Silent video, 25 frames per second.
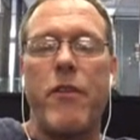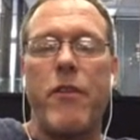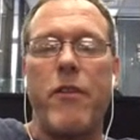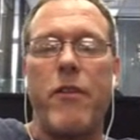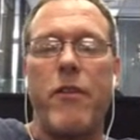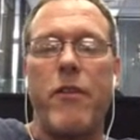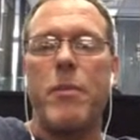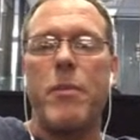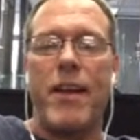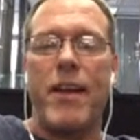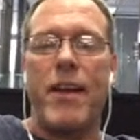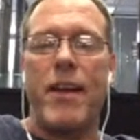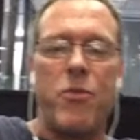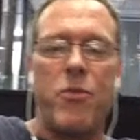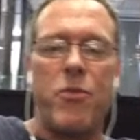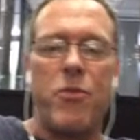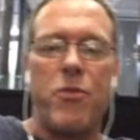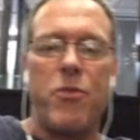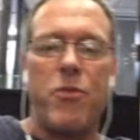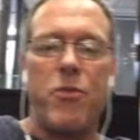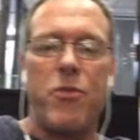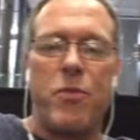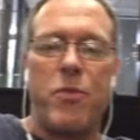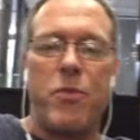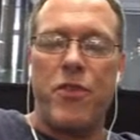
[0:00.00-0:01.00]
because everybody
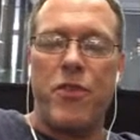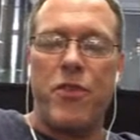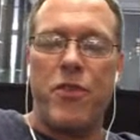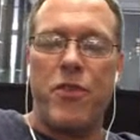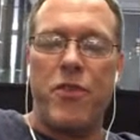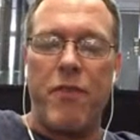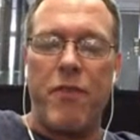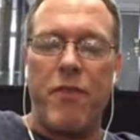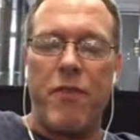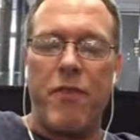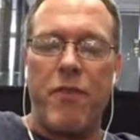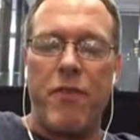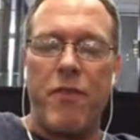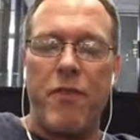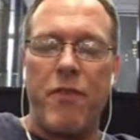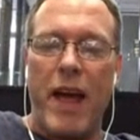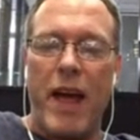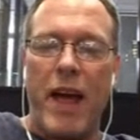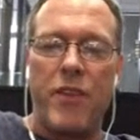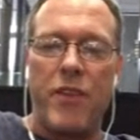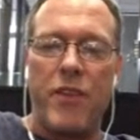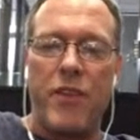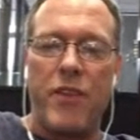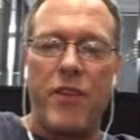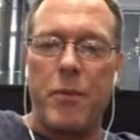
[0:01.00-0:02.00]
experiences red
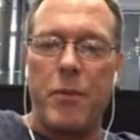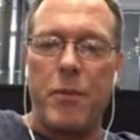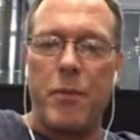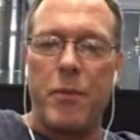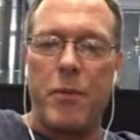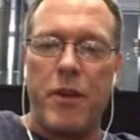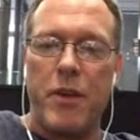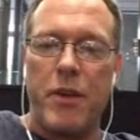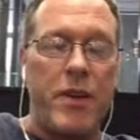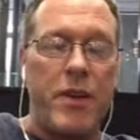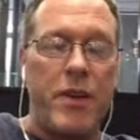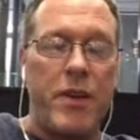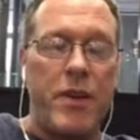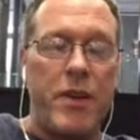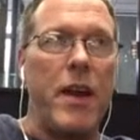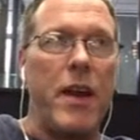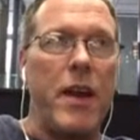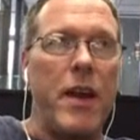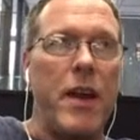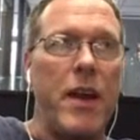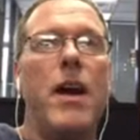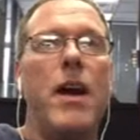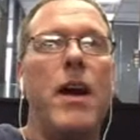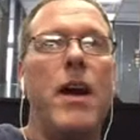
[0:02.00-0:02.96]
flag symptoms differently.